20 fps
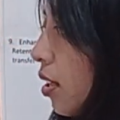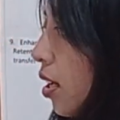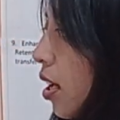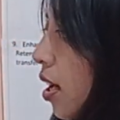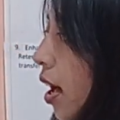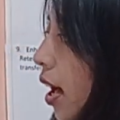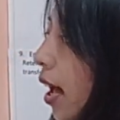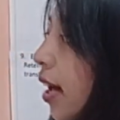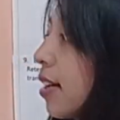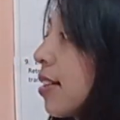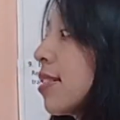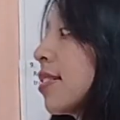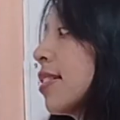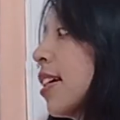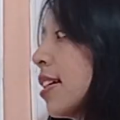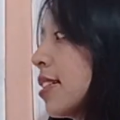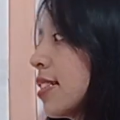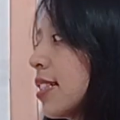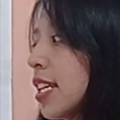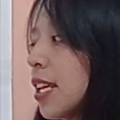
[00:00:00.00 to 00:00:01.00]

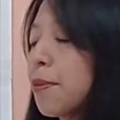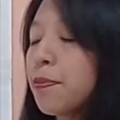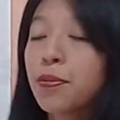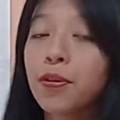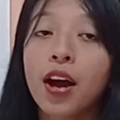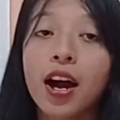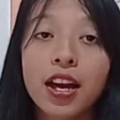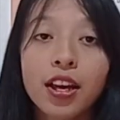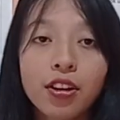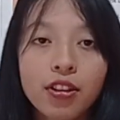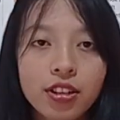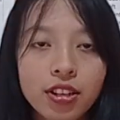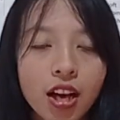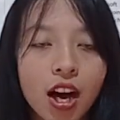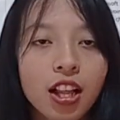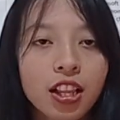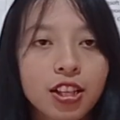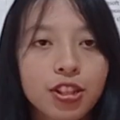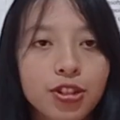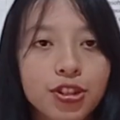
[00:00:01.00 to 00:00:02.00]
accessing prior
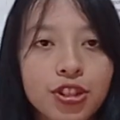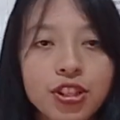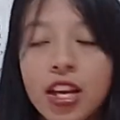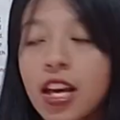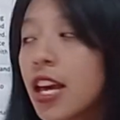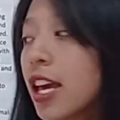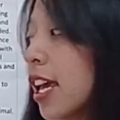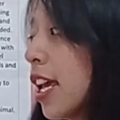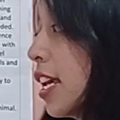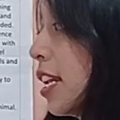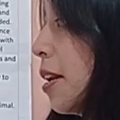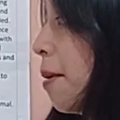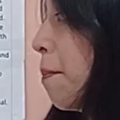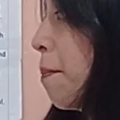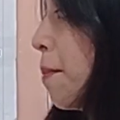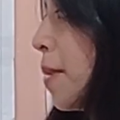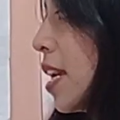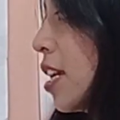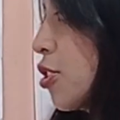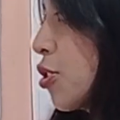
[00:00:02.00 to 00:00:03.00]
knowledge in a
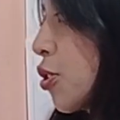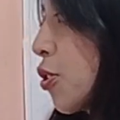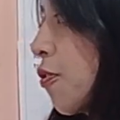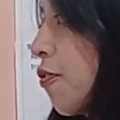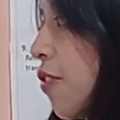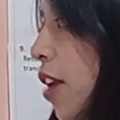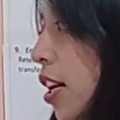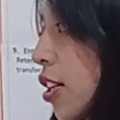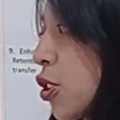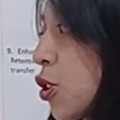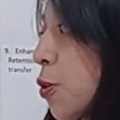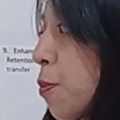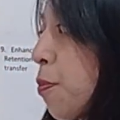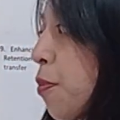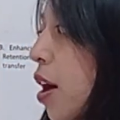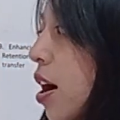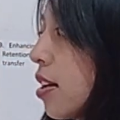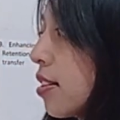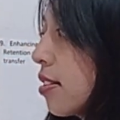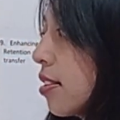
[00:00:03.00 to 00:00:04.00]
major factor
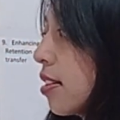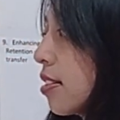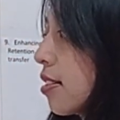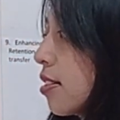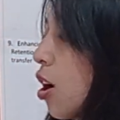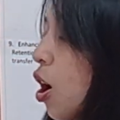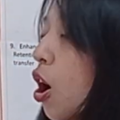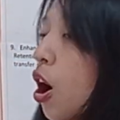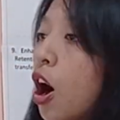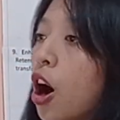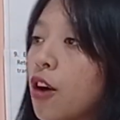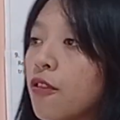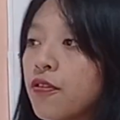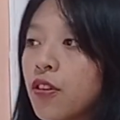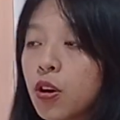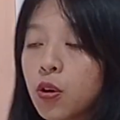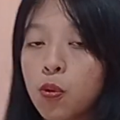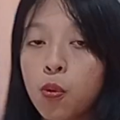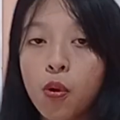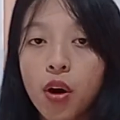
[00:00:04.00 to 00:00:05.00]
process of
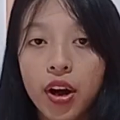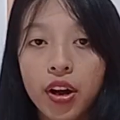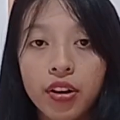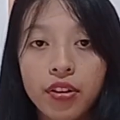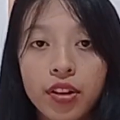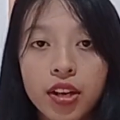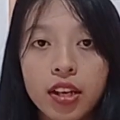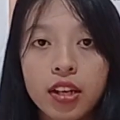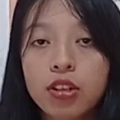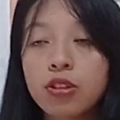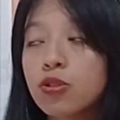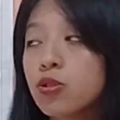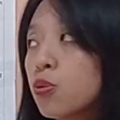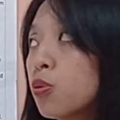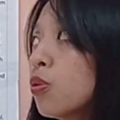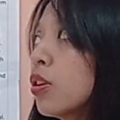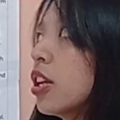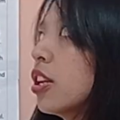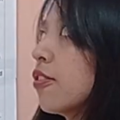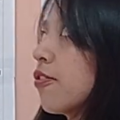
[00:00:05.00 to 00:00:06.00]
acquiring new
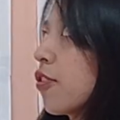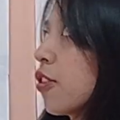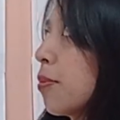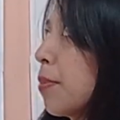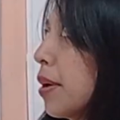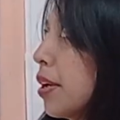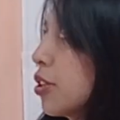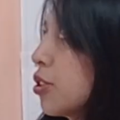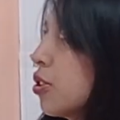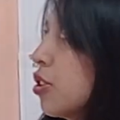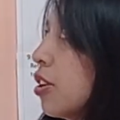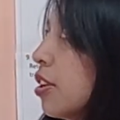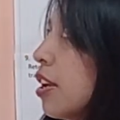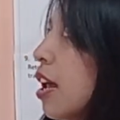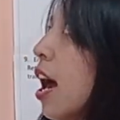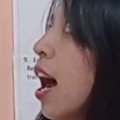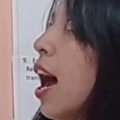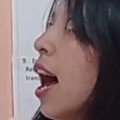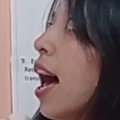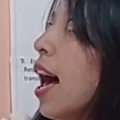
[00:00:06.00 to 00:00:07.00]
information.
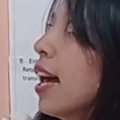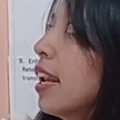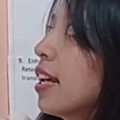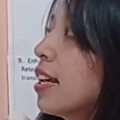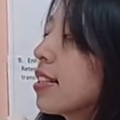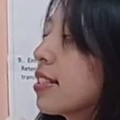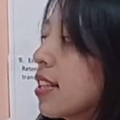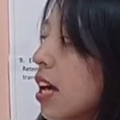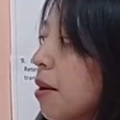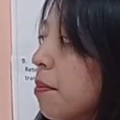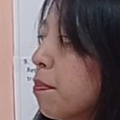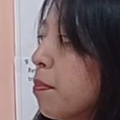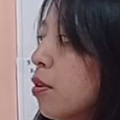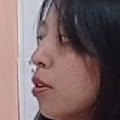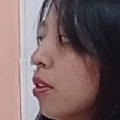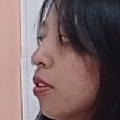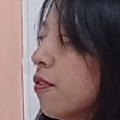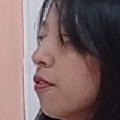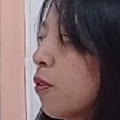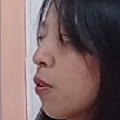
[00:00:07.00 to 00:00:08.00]
An example
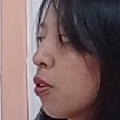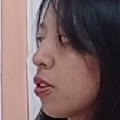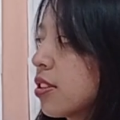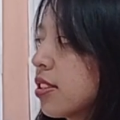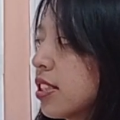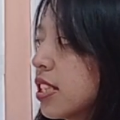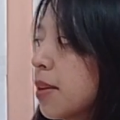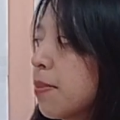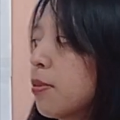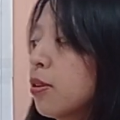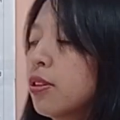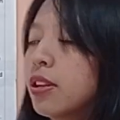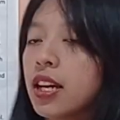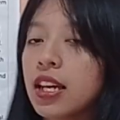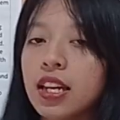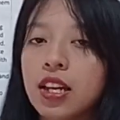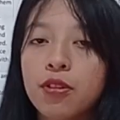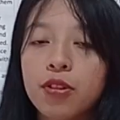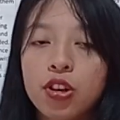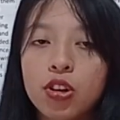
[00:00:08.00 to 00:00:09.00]
for stimulating
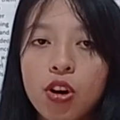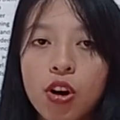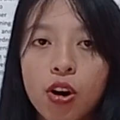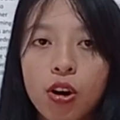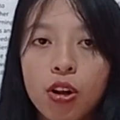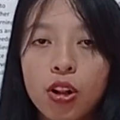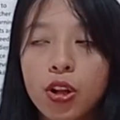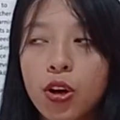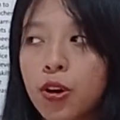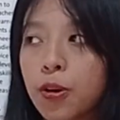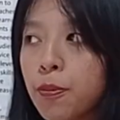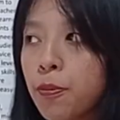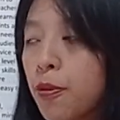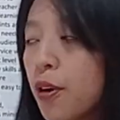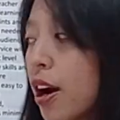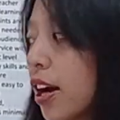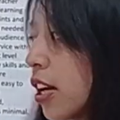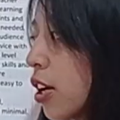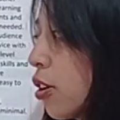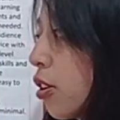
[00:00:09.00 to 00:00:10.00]
recall or
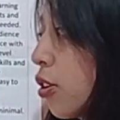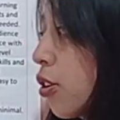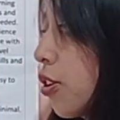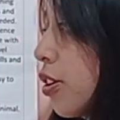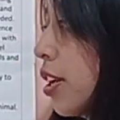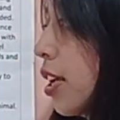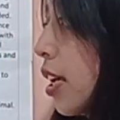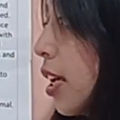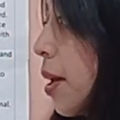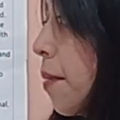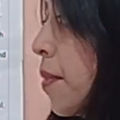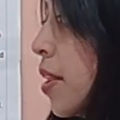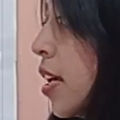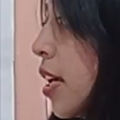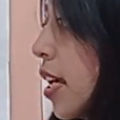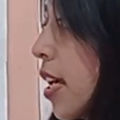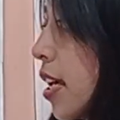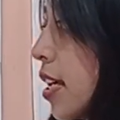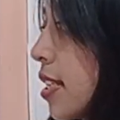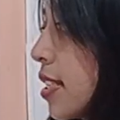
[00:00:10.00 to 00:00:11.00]
prior learning
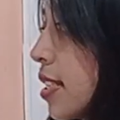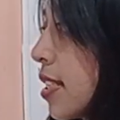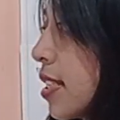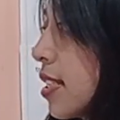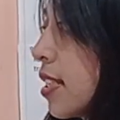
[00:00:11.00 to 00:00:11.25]
is